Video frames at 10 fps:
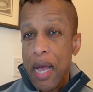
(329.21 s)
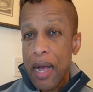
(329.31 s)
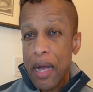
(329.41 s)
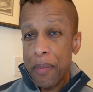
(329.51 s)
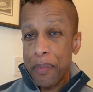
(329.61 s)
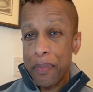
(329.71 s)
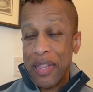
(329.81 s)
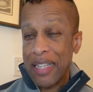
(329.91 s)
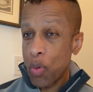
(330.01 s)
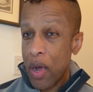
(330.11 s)
But
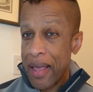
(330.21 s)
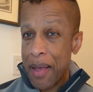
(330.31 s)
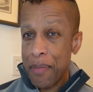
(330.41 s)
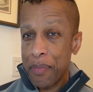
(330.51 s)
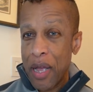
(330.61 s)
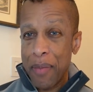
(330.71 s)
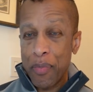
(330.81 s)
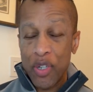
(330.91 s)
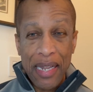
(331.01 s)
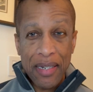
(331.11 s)
that's why I'm
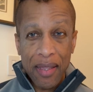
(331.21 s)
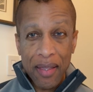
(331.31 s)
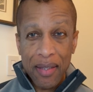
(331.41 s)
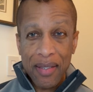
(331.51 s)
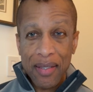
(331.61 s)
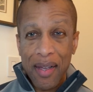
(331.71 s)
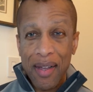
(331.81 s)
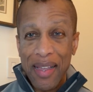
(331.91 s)
presenting this